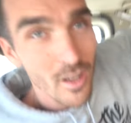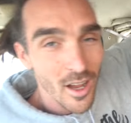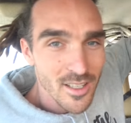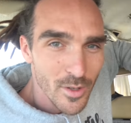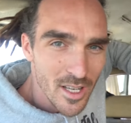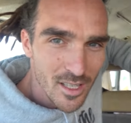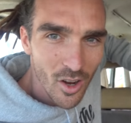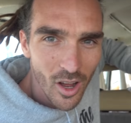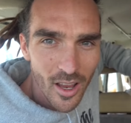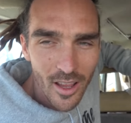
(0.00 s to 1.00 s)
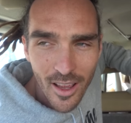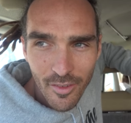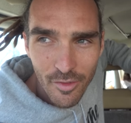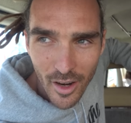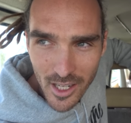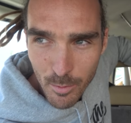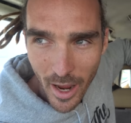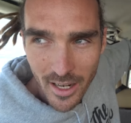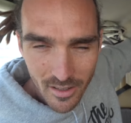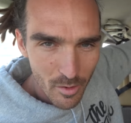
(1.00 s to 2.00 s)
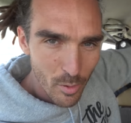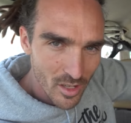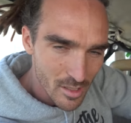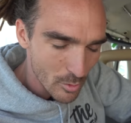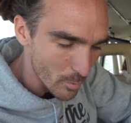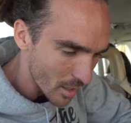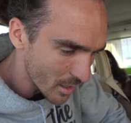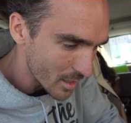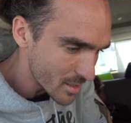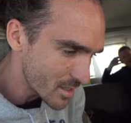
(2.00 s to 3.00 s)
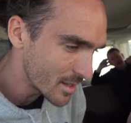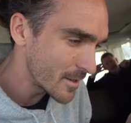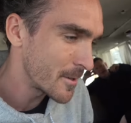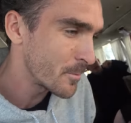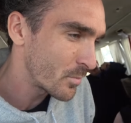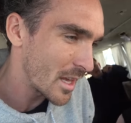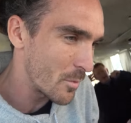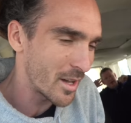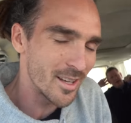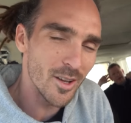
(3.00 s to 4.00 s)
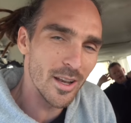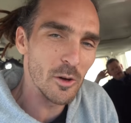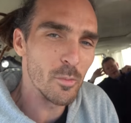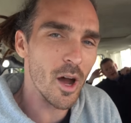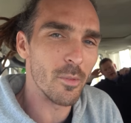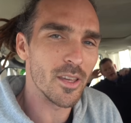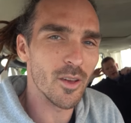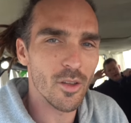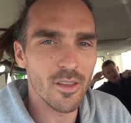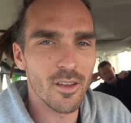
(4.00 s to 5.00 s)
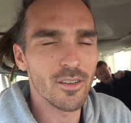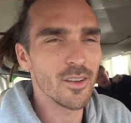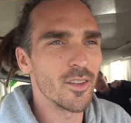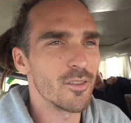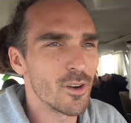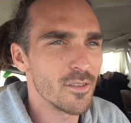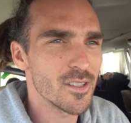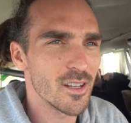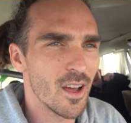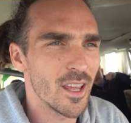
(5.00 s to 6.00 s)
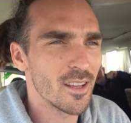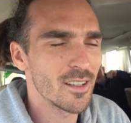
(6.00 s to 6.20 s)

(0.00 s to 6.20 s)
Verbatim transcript: guys, we just got a, a, fresh batch of Impossible Burgers, and we're gonna do a little barbecue on the on the roof tonight.